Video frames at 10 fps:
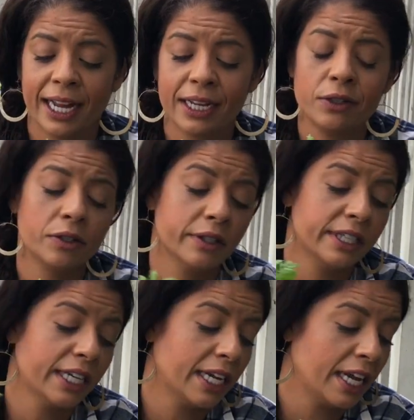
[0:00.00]
I googled
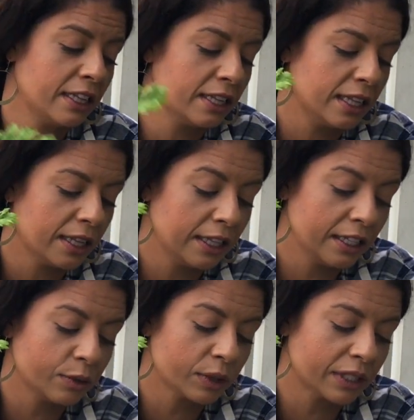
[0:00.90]
it, and
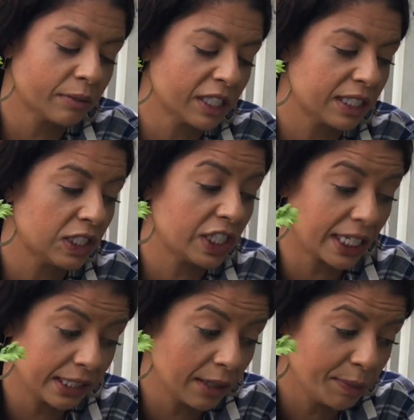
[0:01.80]
these were some of the
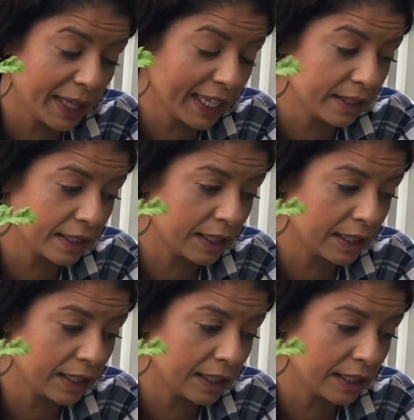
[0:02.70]
suggested plants